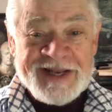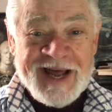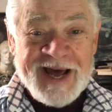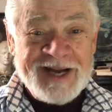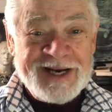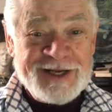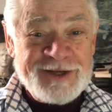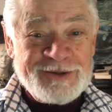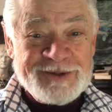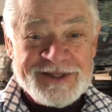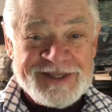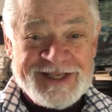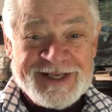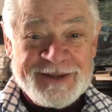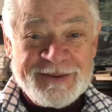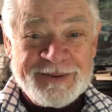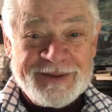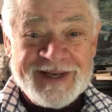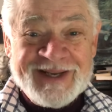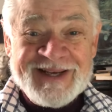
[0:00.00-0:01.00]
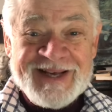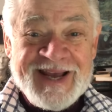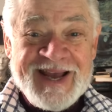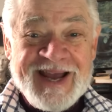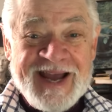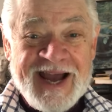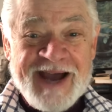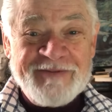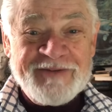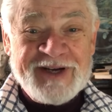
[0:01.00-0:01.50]
not, interested in
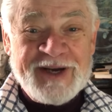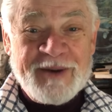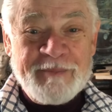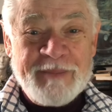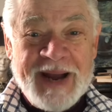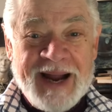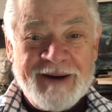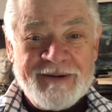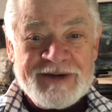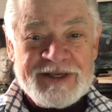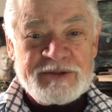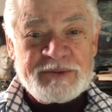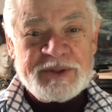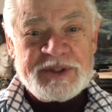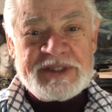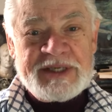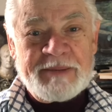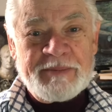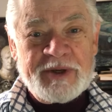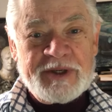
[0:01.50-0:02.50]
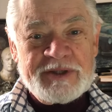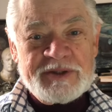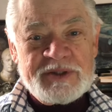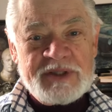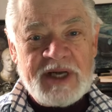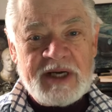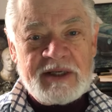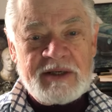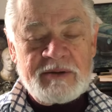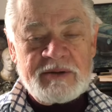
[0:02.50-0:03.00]
having a marriage with somebody who's
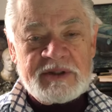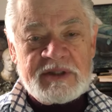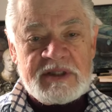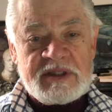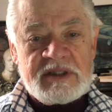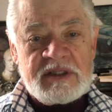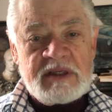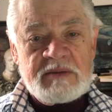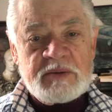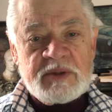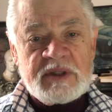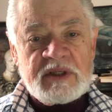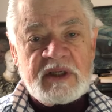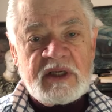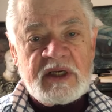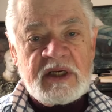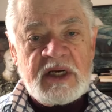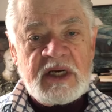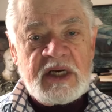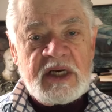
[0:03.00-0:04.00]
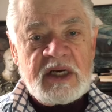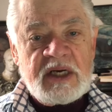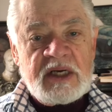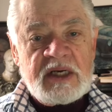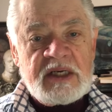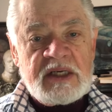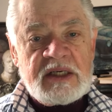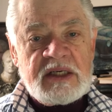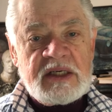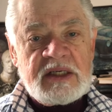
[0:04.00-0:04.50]
not going to sleep with her,
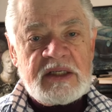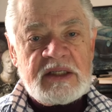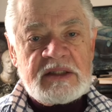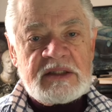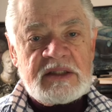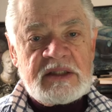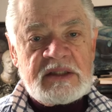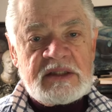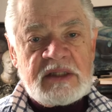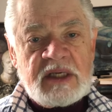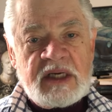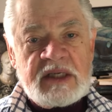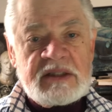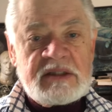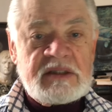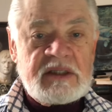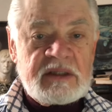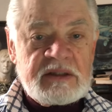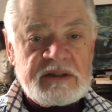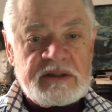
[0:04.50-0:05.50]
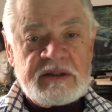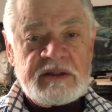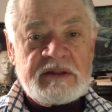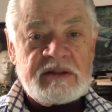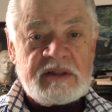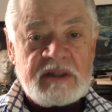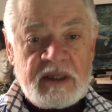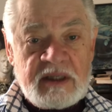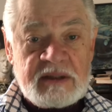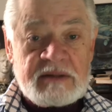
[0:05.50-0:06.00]
uh, decides that she's
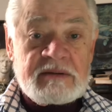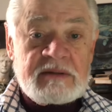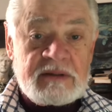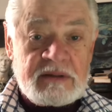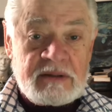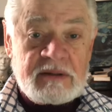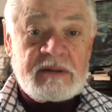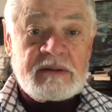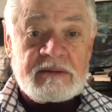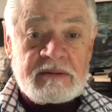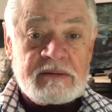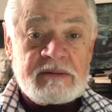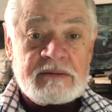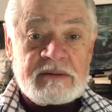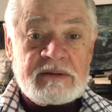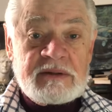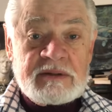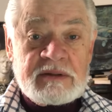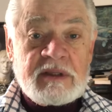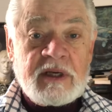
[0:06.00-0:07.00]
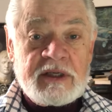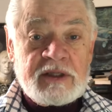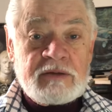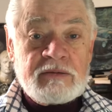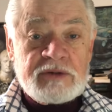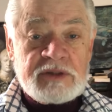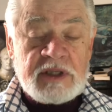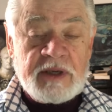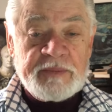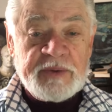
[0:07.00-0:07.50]
got uh, she's got to
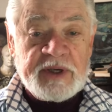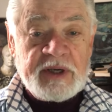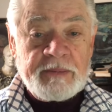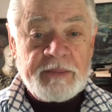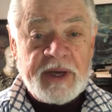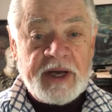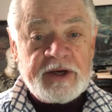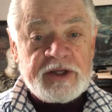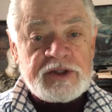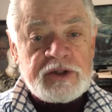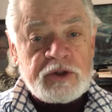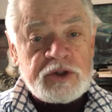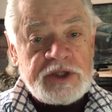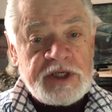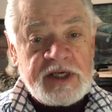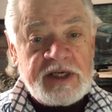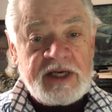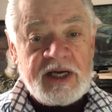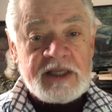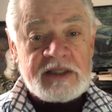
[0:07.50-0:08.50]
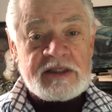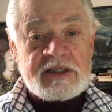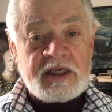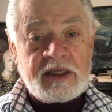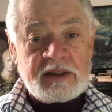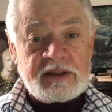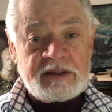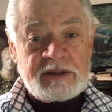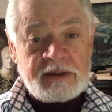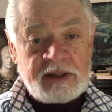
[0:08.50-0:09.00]
do something about it. So she gets
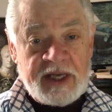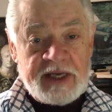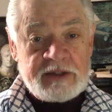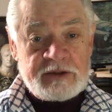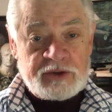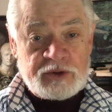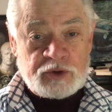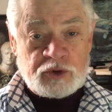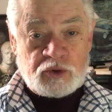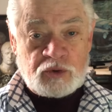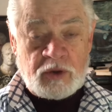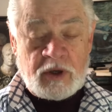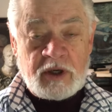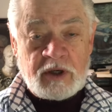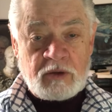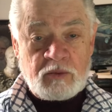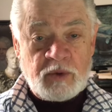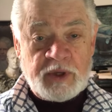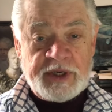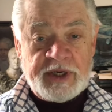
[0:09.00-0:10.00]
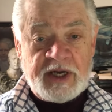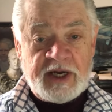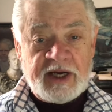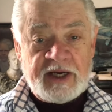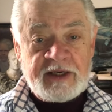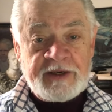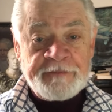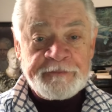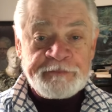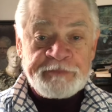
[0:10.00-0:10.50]
Laius drunk one
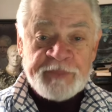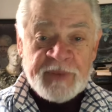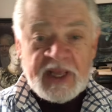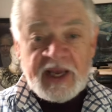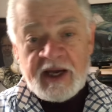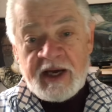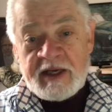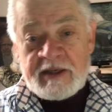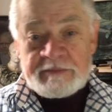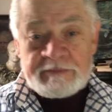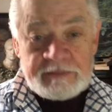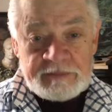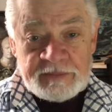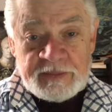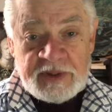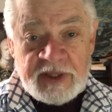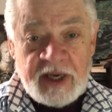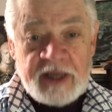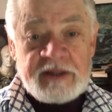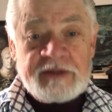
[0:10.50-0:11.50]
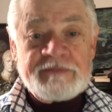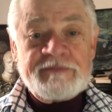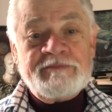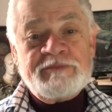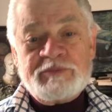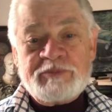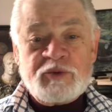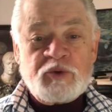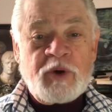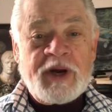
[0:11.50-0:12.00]
night and kind of
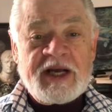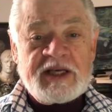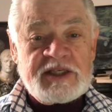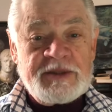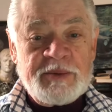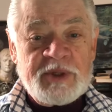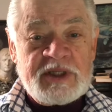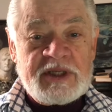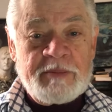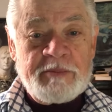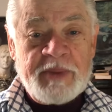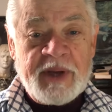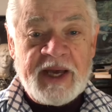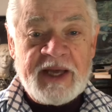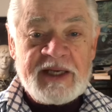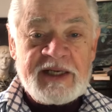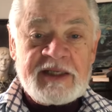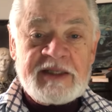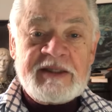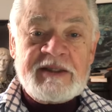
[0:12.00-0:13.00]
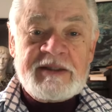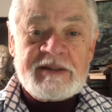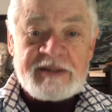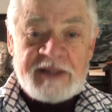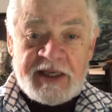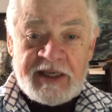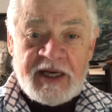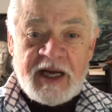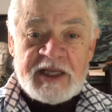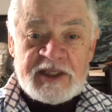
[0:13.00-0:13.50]
drags him into bed, and
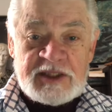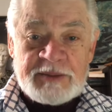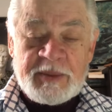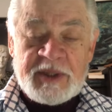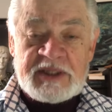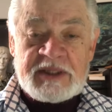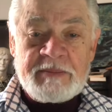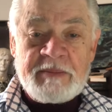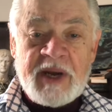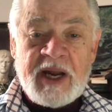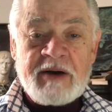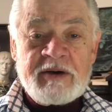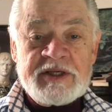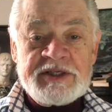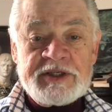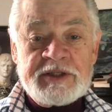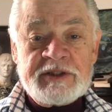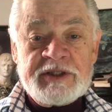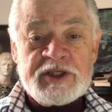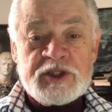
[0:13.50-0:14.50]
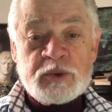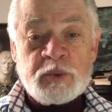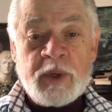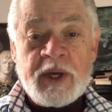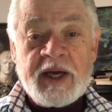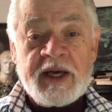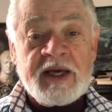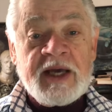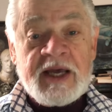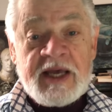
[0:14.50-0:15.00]
they consummate the marriage in this
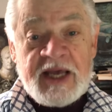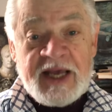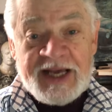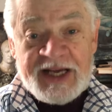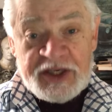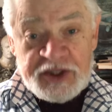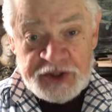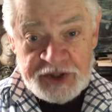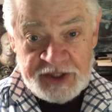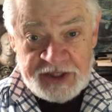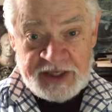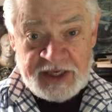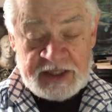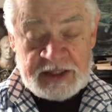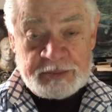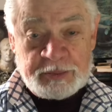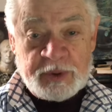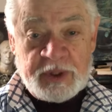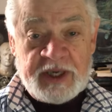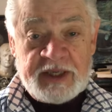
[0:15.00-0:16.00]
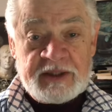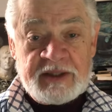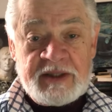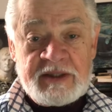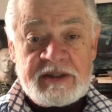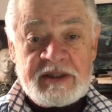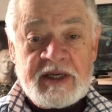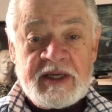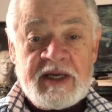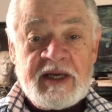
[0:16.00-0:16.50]
way. She gets
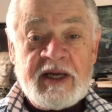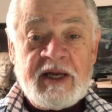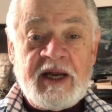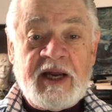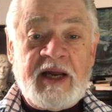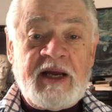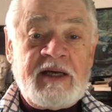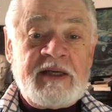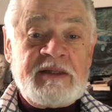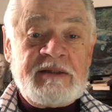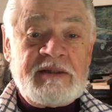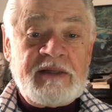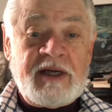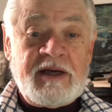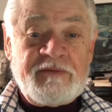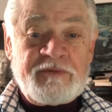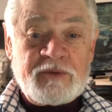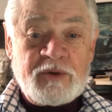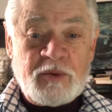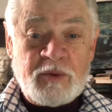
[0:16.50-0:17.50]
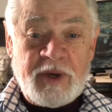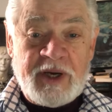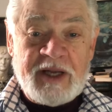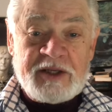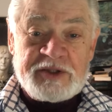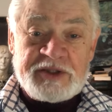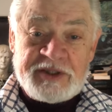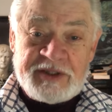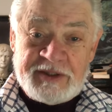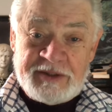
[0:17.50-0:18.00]
pregnant. And after a
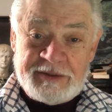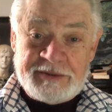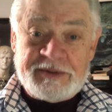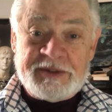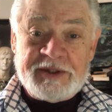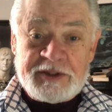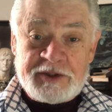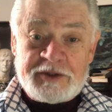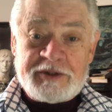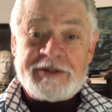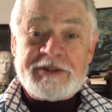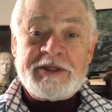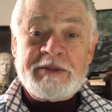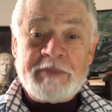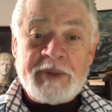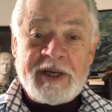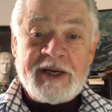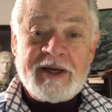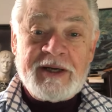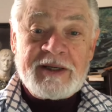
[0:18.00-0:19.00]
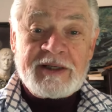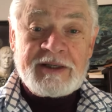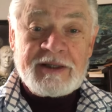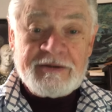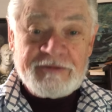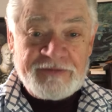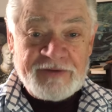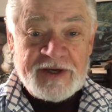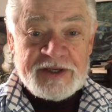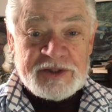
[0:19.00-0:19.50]
while, she thinks she better
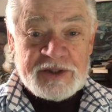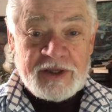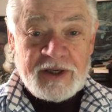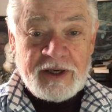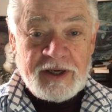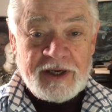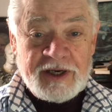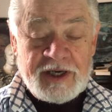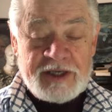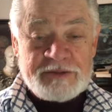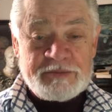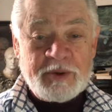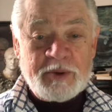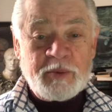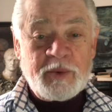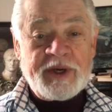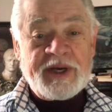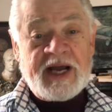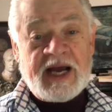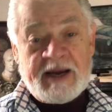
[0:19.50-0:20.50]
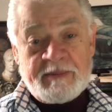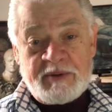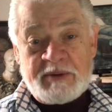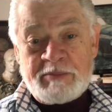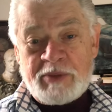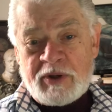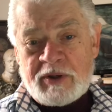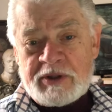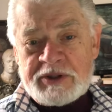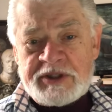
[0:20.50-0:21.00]
confess to her husband what
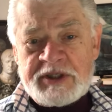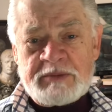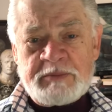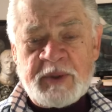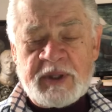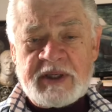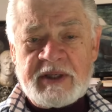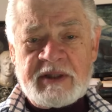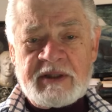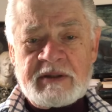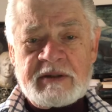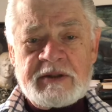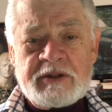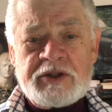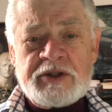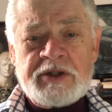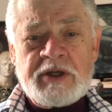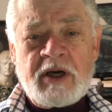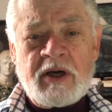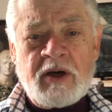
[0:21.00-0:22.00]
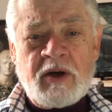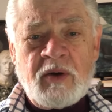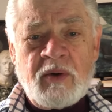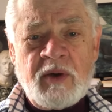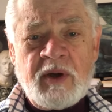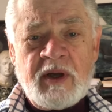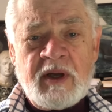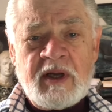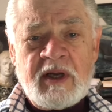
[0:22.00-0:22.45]
happened because she's beginning to show.